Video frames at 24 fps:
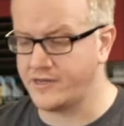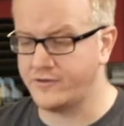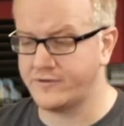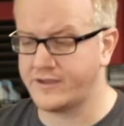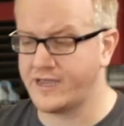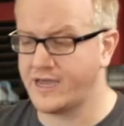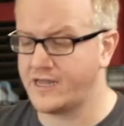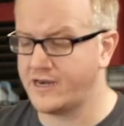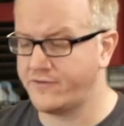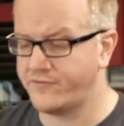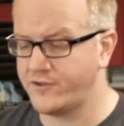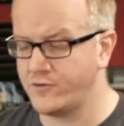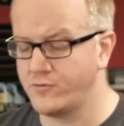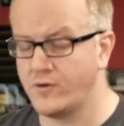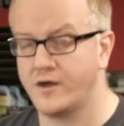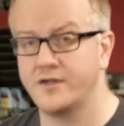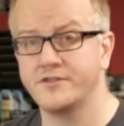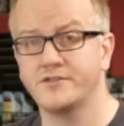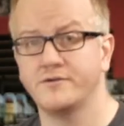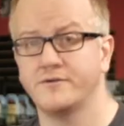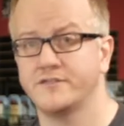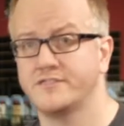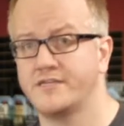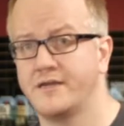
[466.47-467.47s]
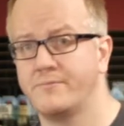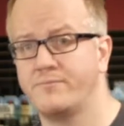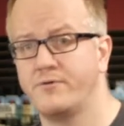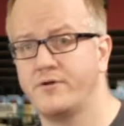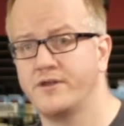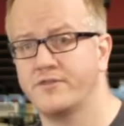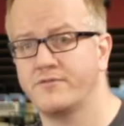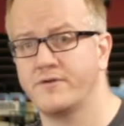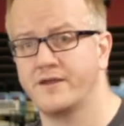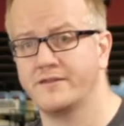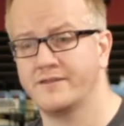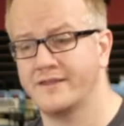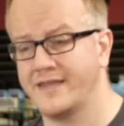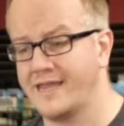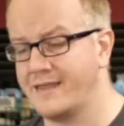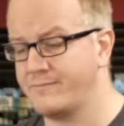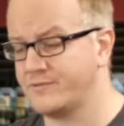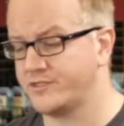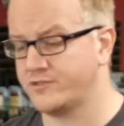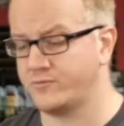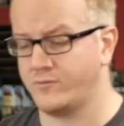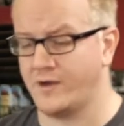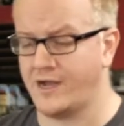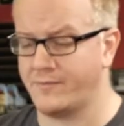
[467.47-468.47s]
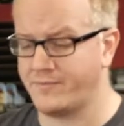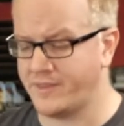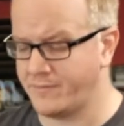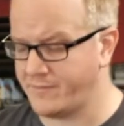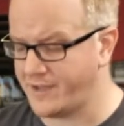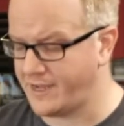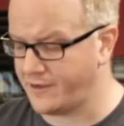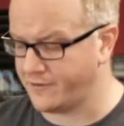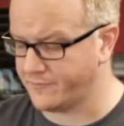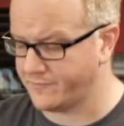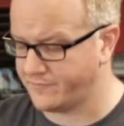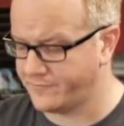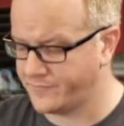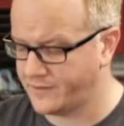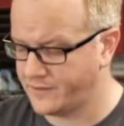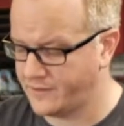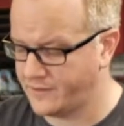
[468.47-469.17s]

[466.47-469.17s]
and you can, if you want to, at some point throughout the game, swap them out.